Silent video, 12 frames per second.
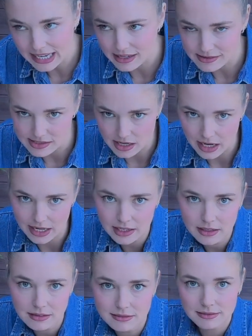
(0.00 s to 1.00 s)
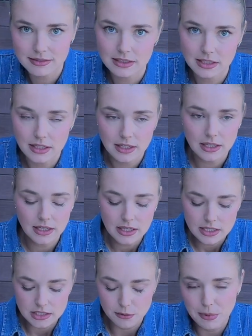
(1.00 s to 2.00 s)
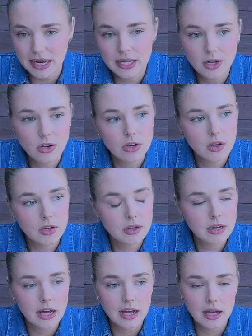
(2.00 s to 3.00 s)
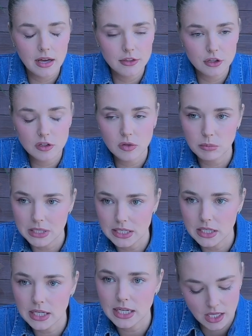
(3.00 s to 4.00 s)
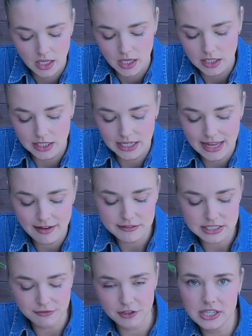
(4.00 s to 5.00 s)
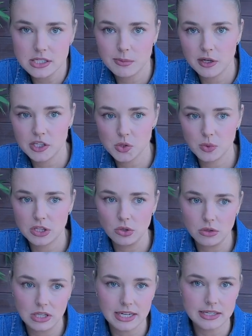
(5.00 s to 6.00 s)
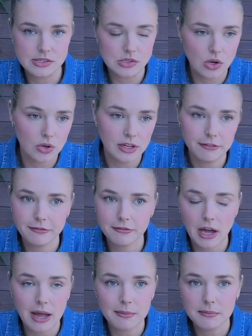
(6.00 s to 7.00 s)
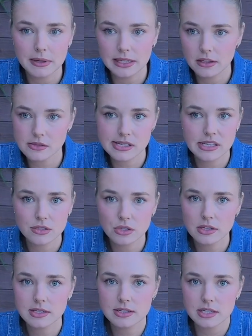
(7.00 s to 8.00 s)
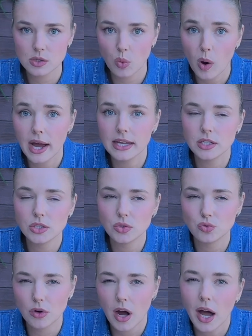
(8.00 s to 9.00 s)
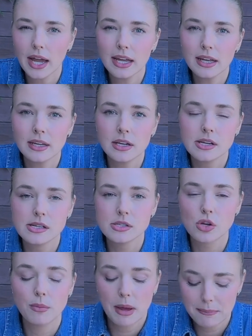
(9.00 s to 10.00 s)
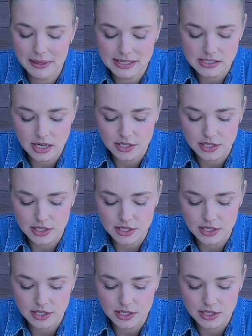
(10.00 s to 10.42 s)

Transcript: outside, depending on the humidity, you're gonna have a different experience with your clay. So if I'm in Los Angeles, it's quite dry, so my piece